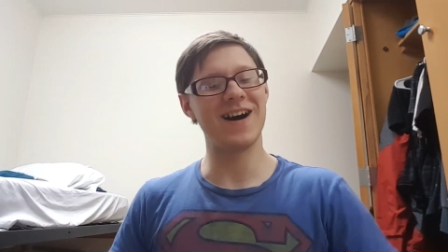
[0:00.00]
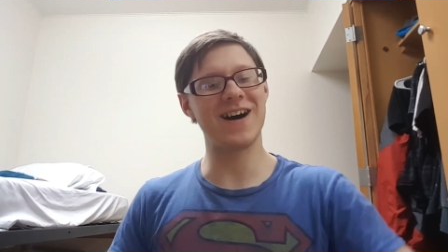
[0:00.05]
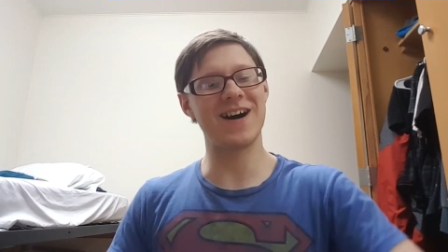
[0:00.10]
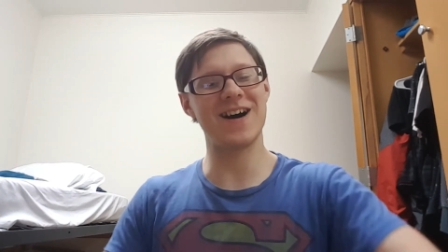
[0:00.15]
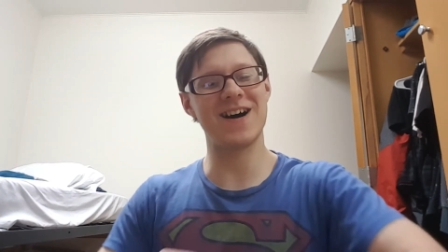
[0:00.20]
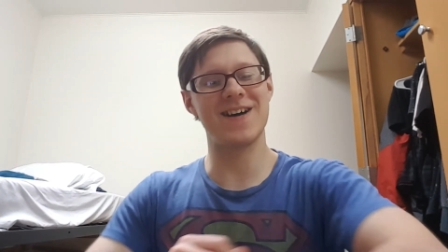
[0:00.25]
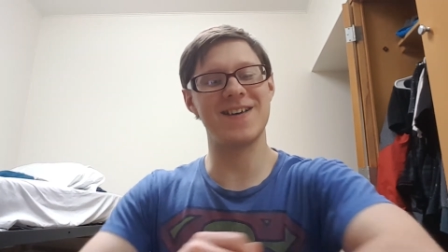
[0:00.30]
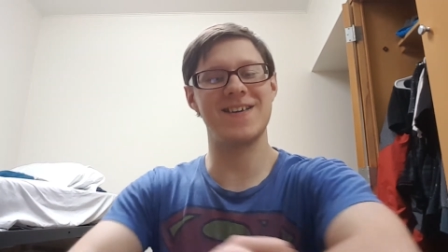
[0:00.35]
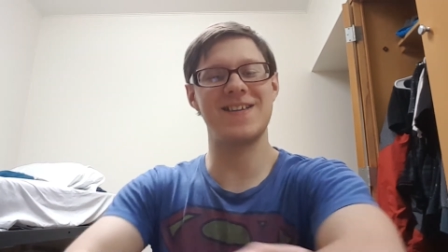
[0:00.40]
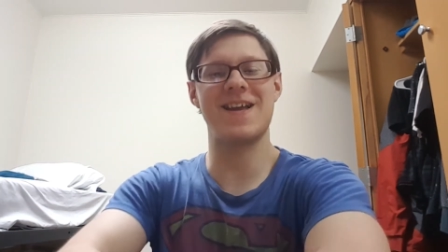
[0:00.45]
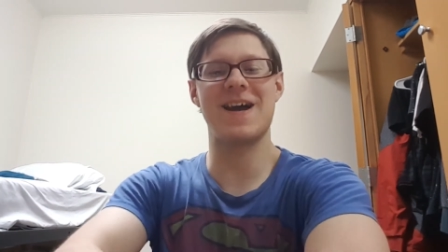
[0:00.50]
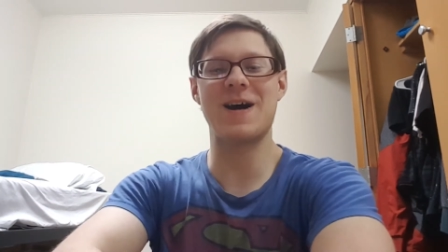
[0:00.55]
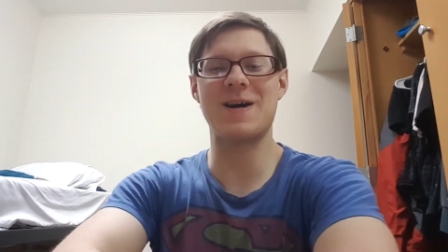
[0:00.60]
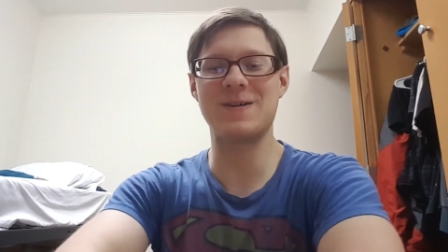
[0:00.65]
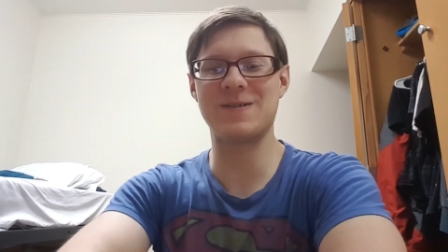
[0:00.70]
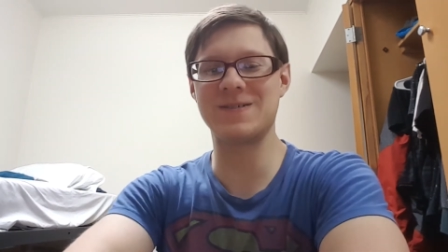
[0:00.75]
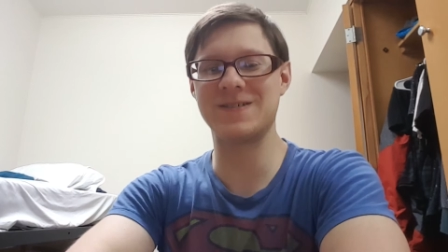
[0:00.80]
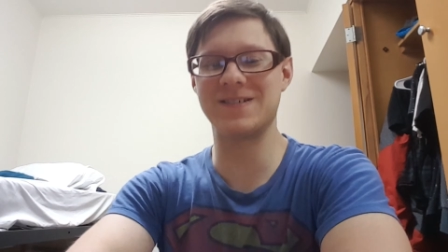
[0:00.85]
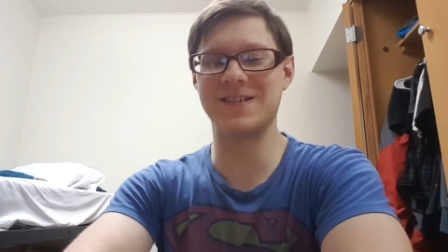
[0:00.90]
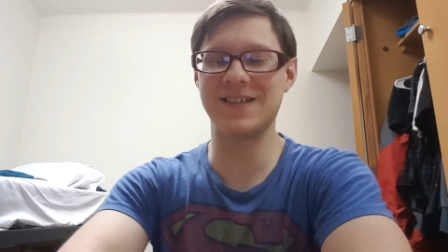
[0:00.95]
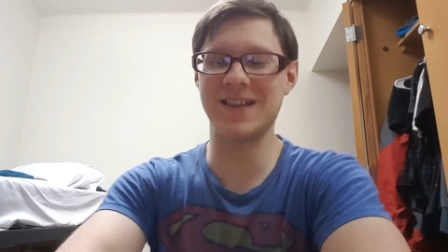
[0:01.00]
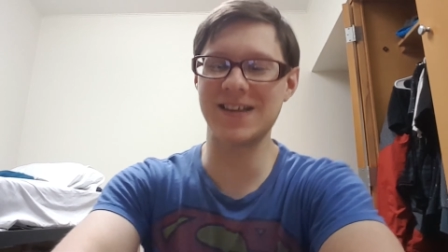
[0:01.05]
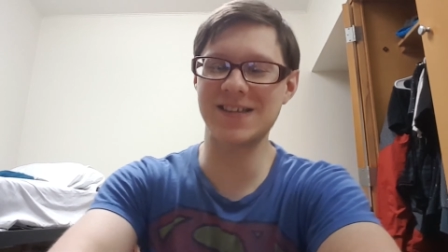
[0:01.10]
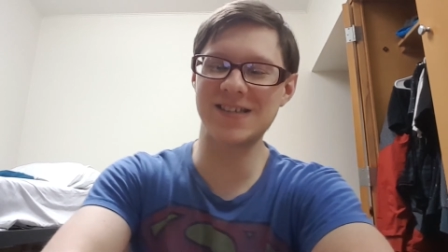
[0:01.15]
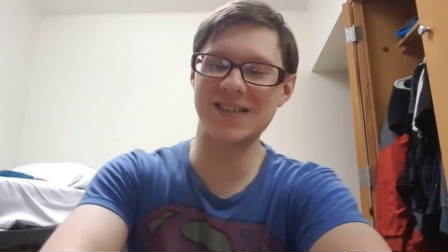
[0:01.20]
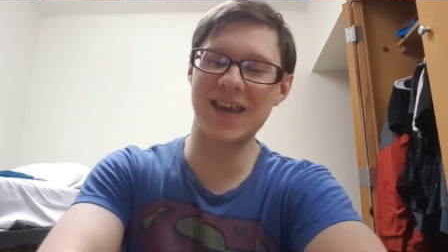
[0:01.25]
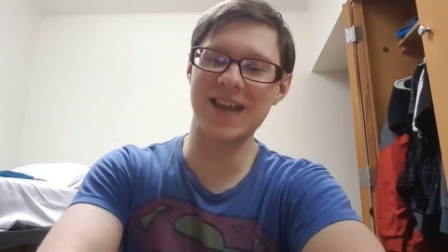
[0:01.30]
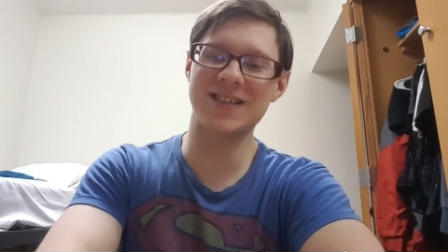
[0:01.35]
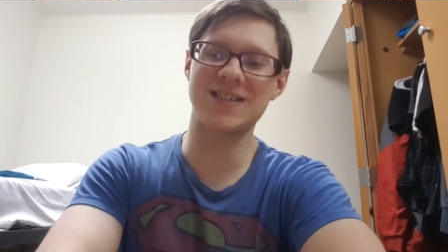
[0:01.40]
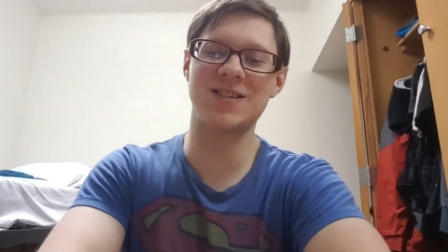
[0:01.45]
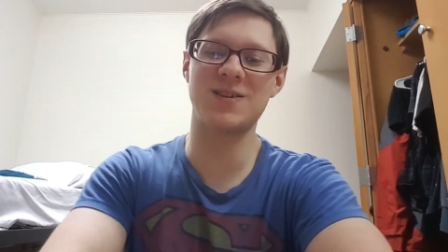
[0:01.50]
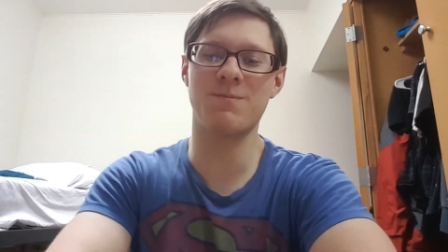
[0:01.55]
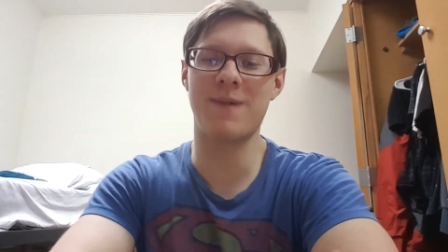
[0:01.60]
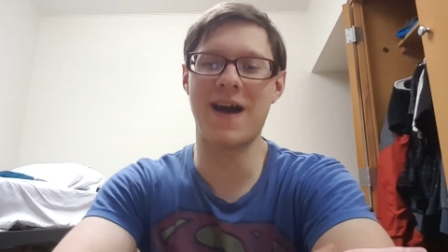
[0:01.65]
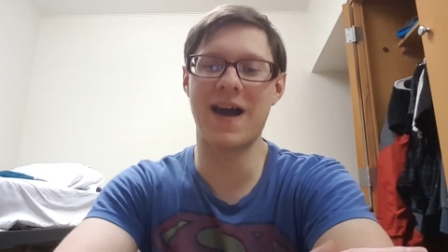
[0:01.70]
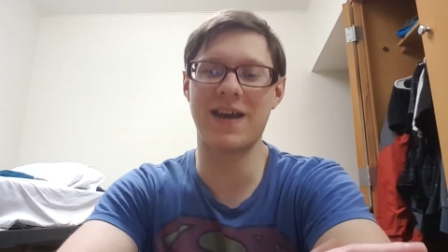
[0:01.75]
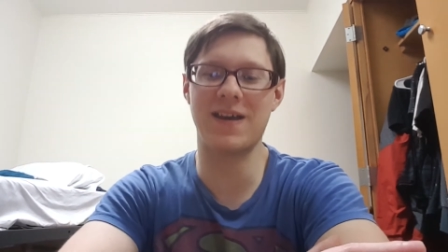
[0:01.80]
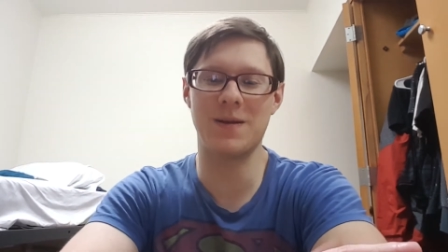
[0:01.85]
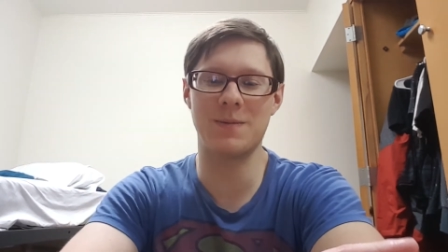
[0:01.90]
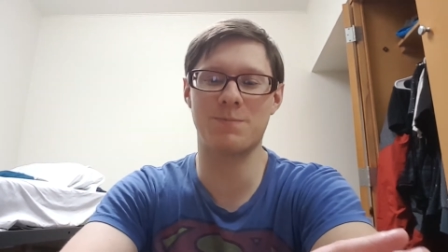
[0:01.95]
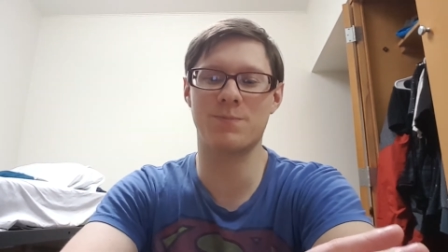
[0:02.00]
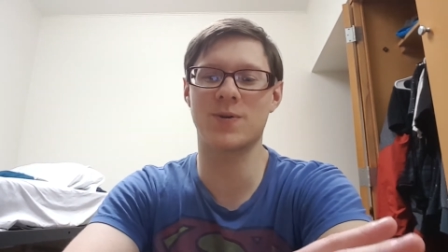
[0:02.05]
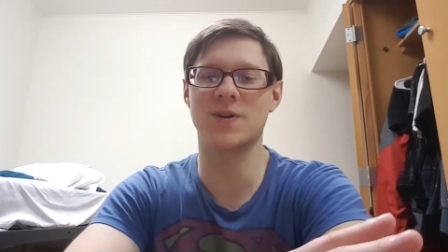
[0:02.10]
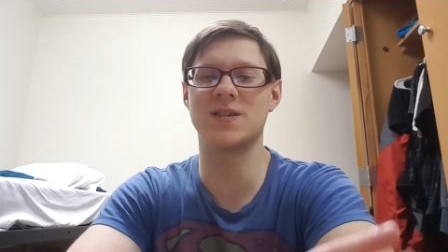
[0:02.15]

uh, now, let's get to my